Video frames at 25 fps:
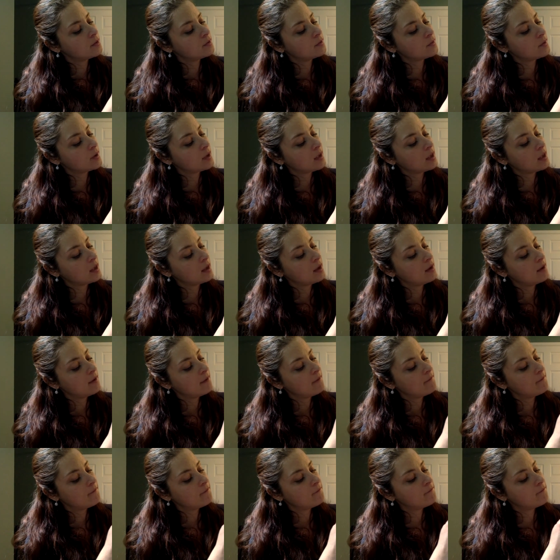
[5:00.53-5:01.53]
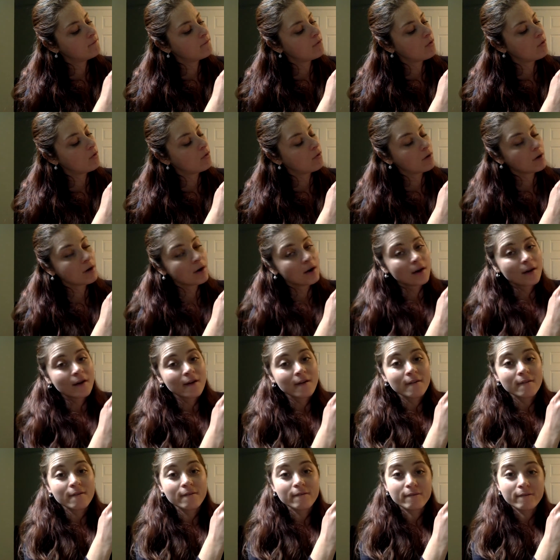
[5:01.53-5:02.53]
3, 4,
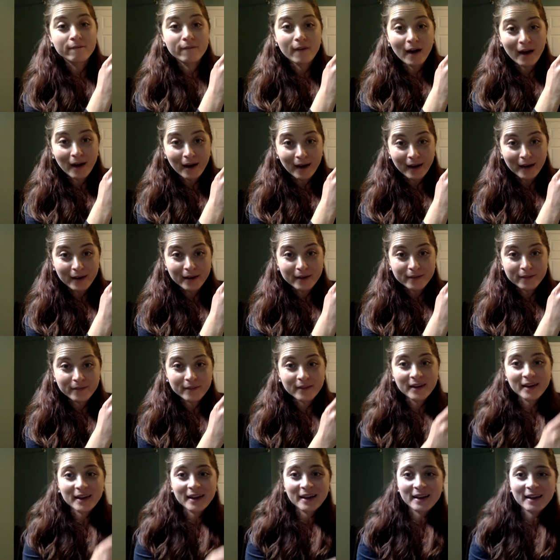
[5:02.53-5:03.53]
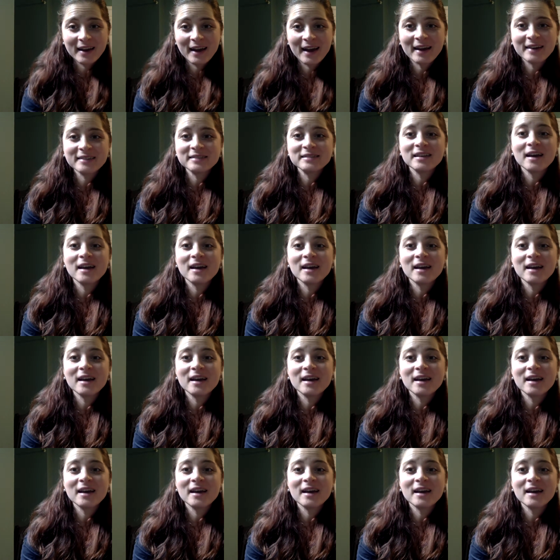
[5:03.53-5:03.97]
5. It has